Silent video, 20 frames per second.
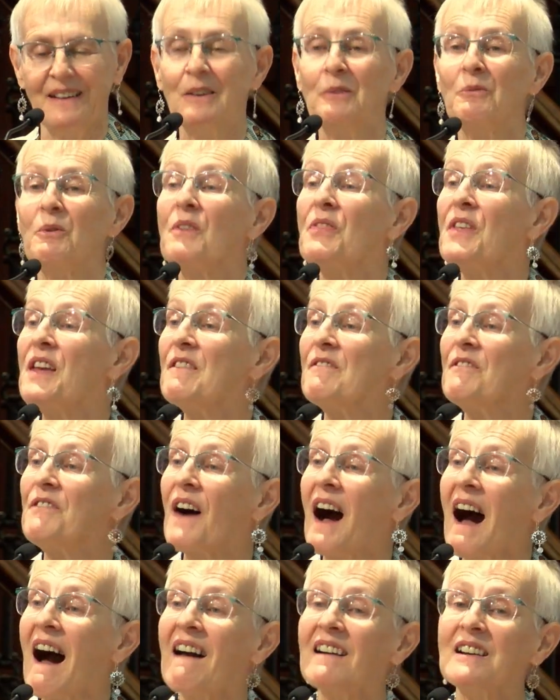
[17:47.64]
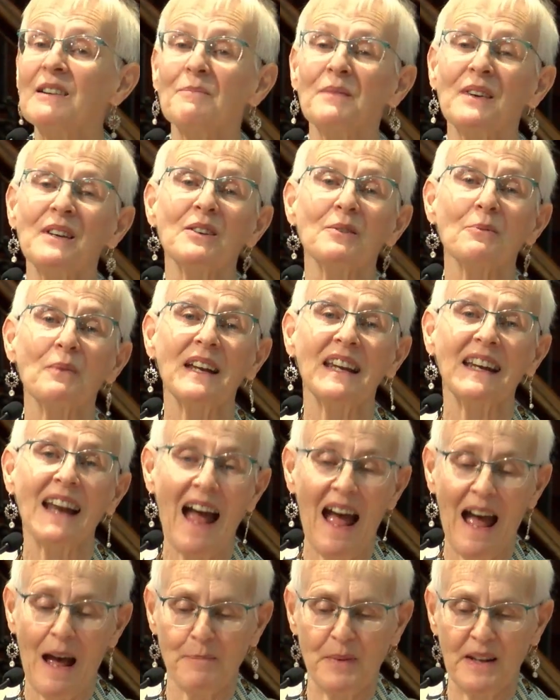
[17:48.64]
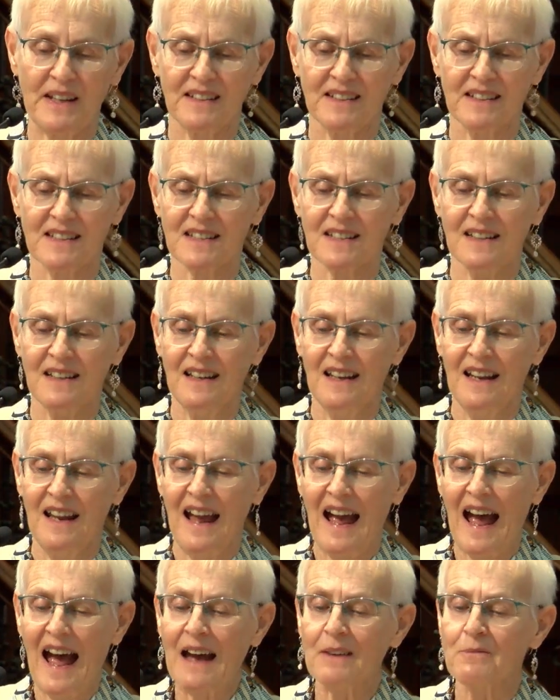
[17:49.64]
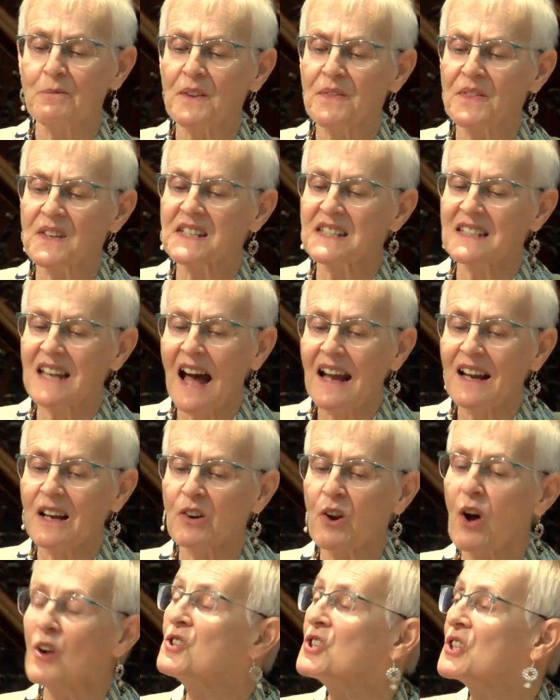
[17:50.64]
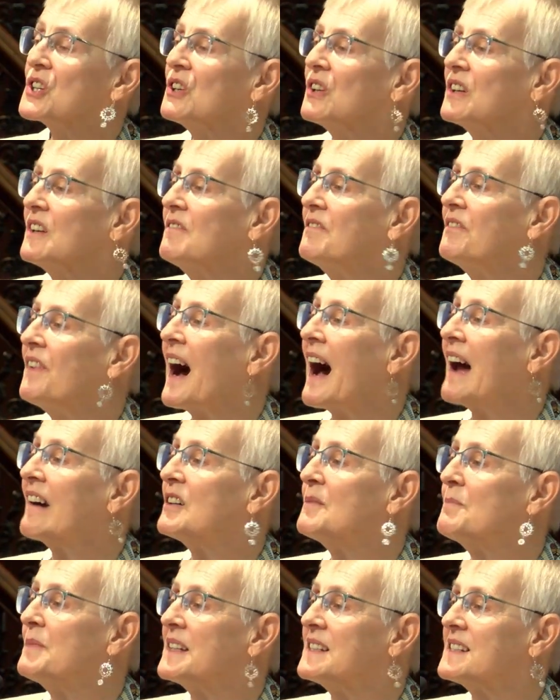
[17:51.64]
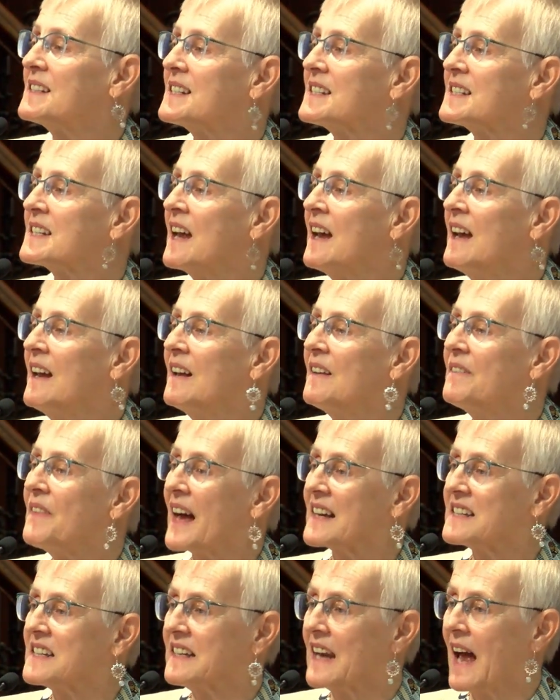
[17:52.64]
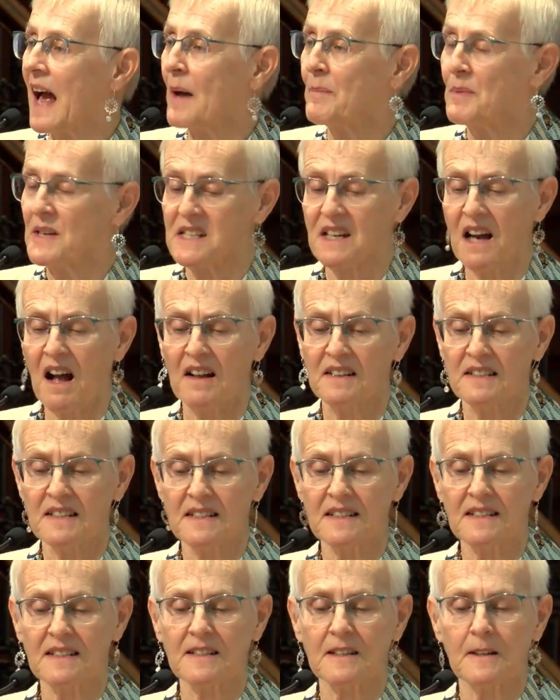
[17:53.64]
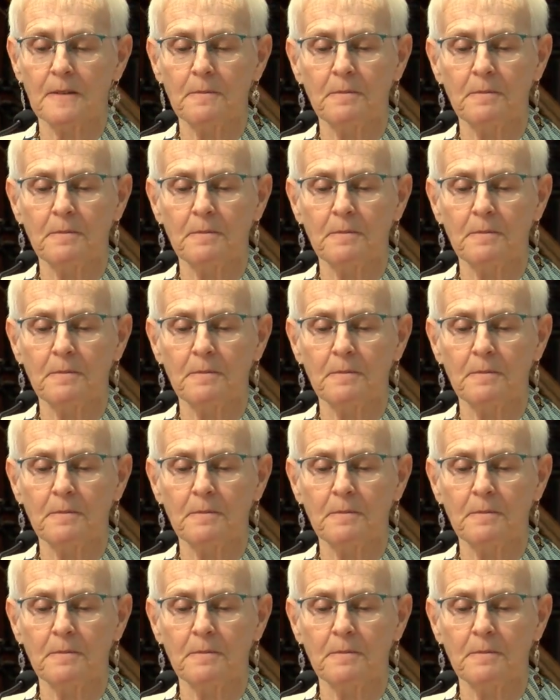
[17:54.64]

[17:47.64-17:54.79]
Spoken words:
with the environment we inhabit, and with the psychological environments that inhabit us.